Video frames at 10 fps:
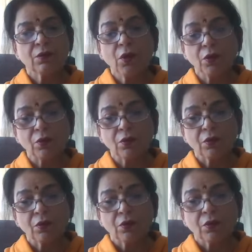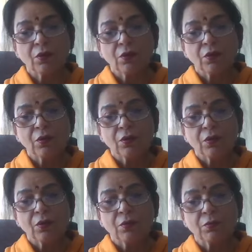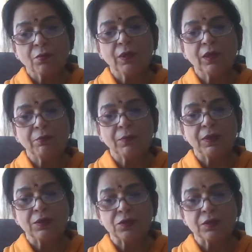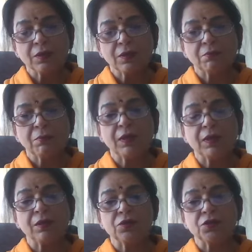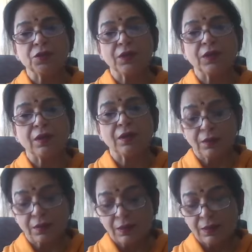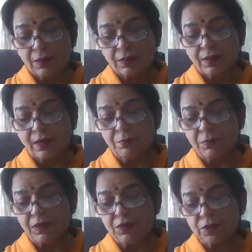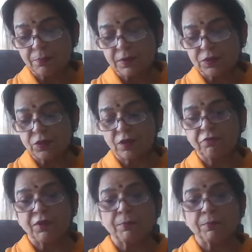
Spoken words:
No. Muni means mananashil. That means a person of